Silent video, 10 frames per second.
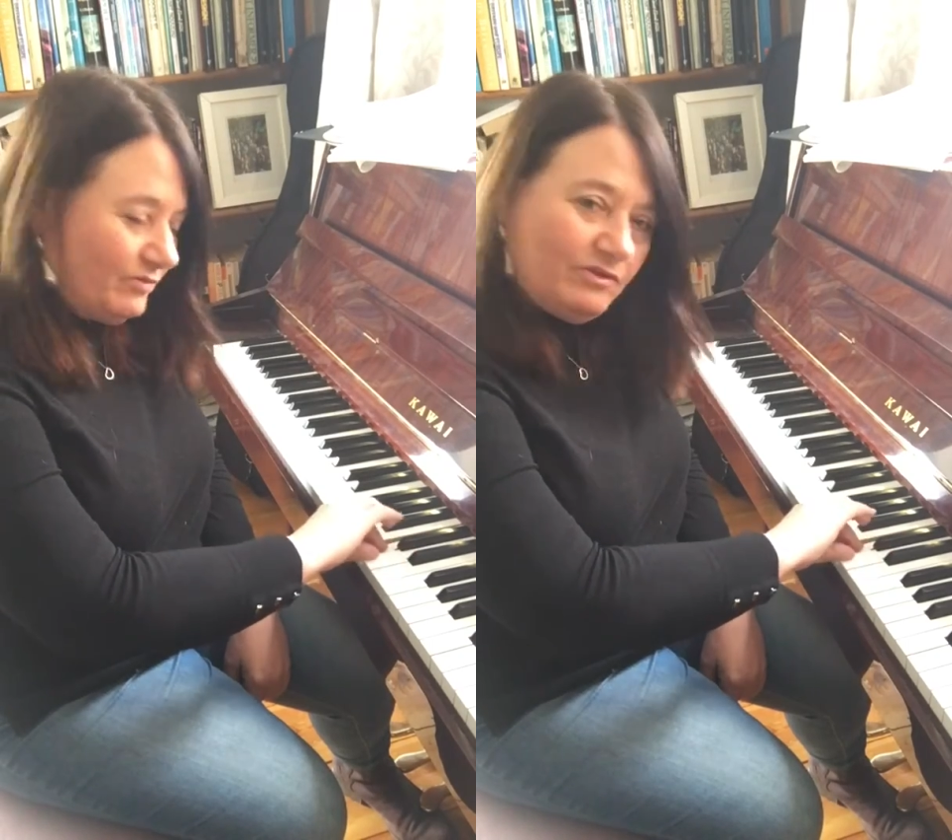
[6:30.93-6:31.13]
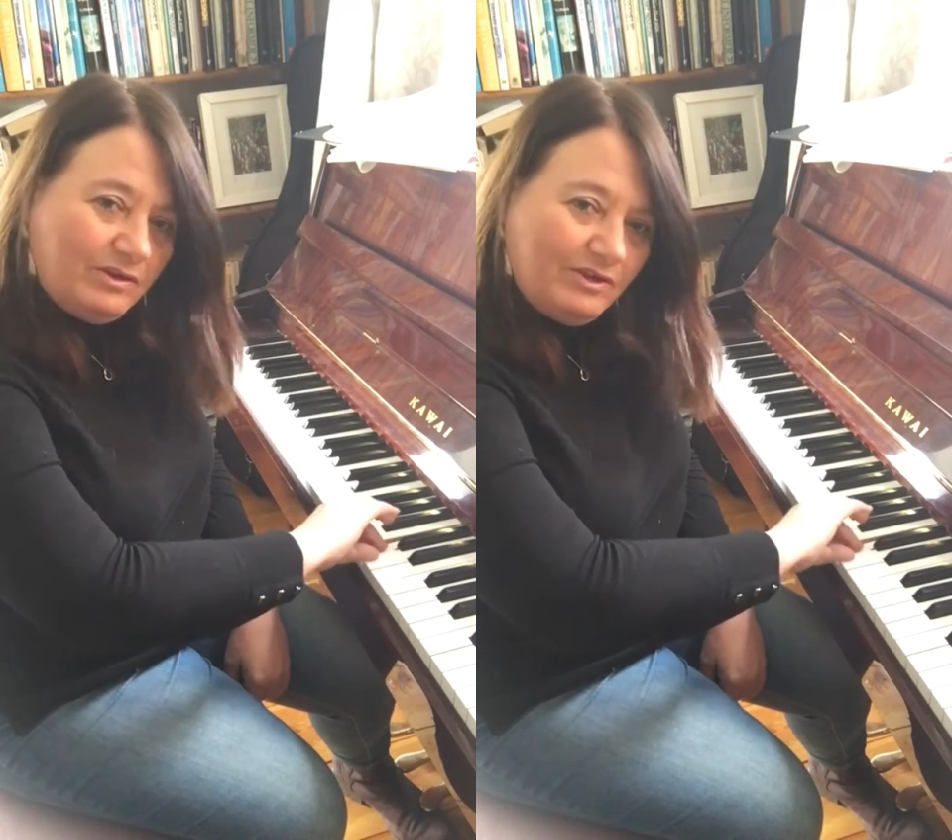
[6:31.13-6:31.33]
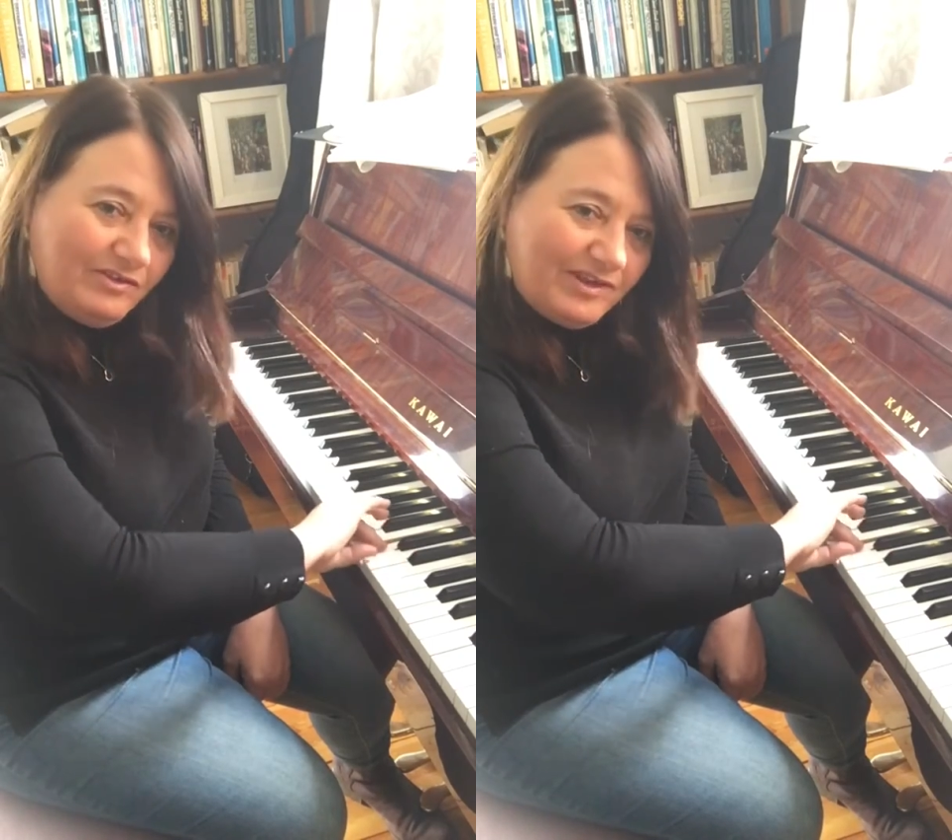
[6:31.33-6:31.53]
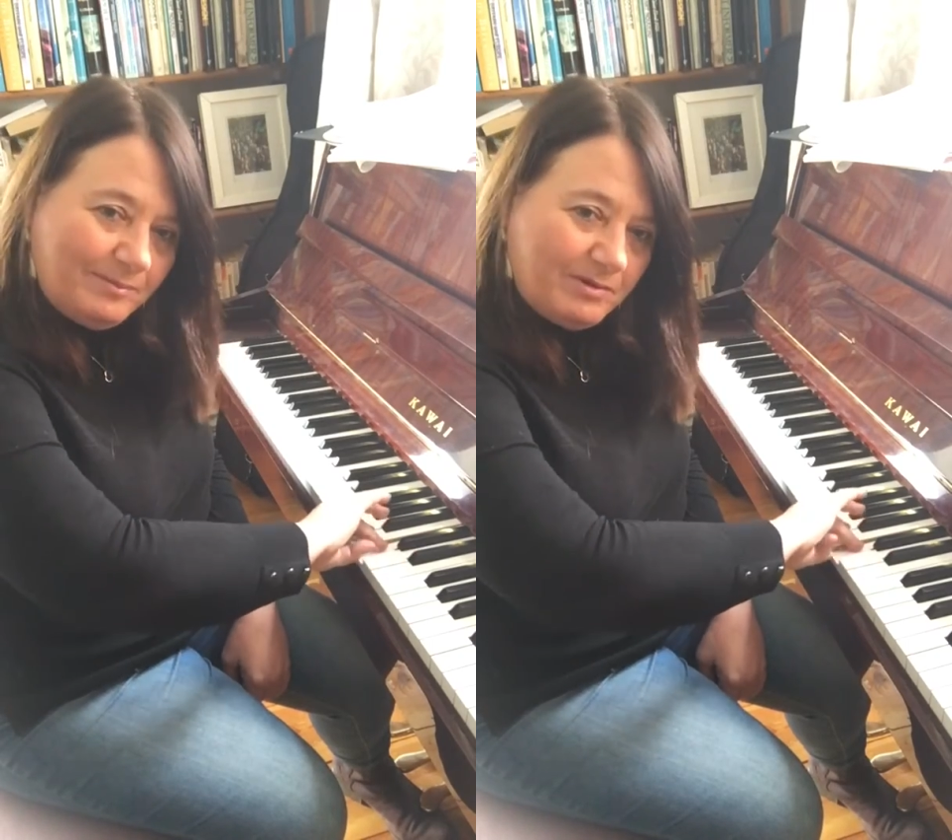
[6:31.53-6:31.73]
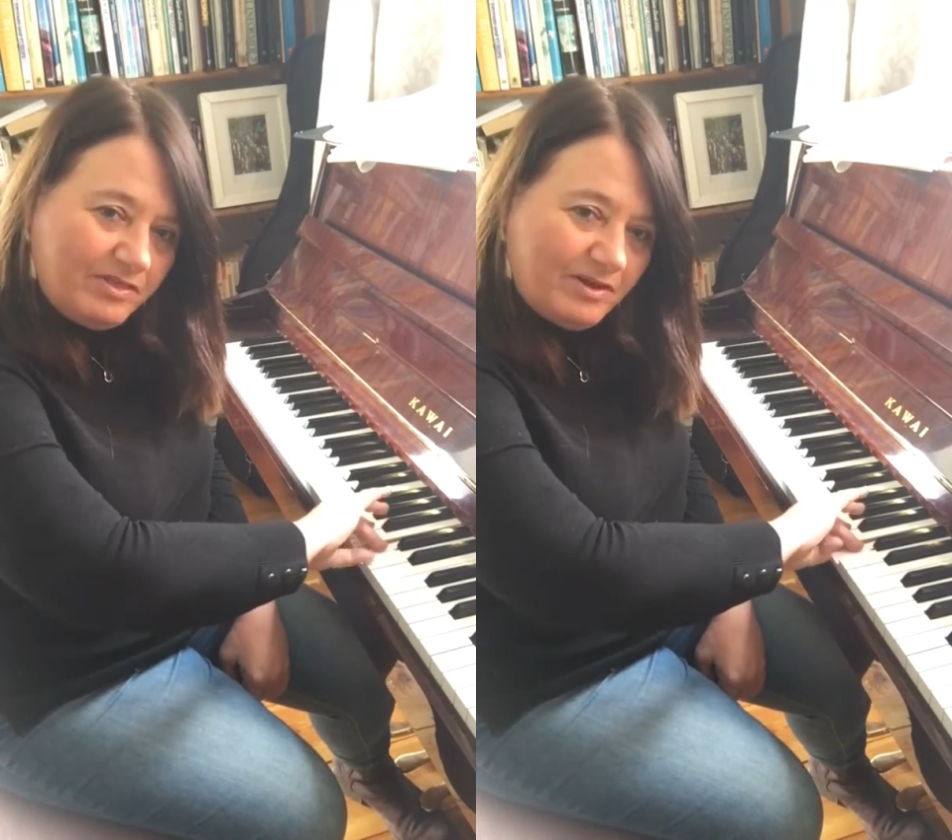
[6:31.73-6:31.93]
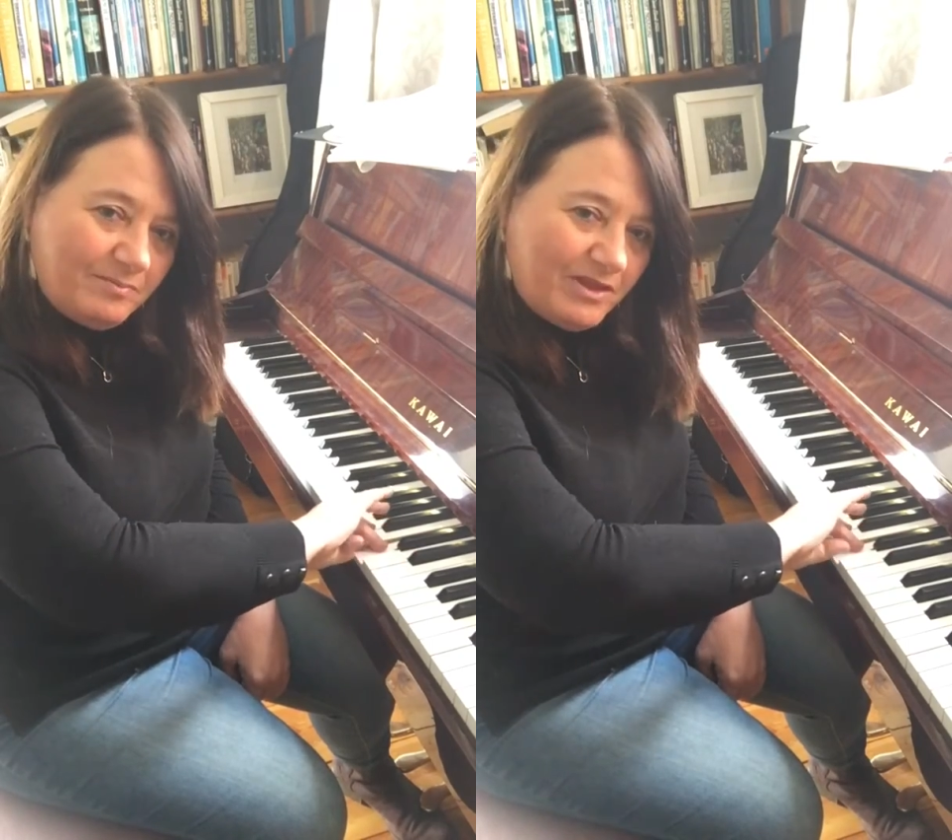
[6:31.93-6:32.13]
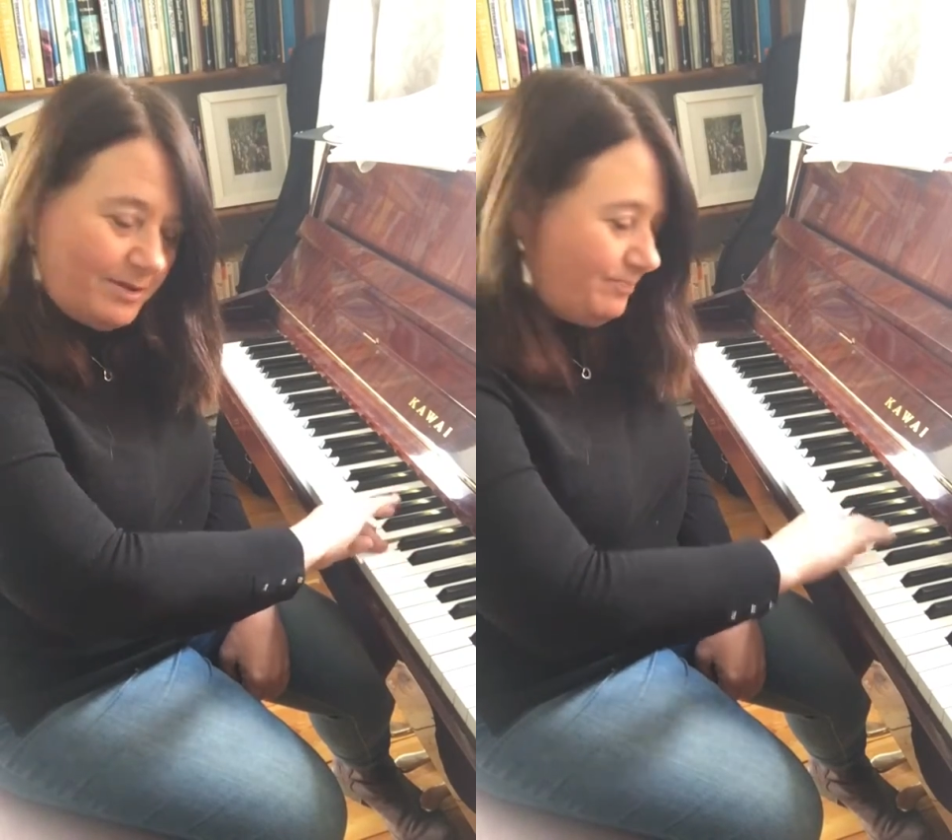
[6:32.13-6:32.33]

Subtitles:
Can you see my thumb there?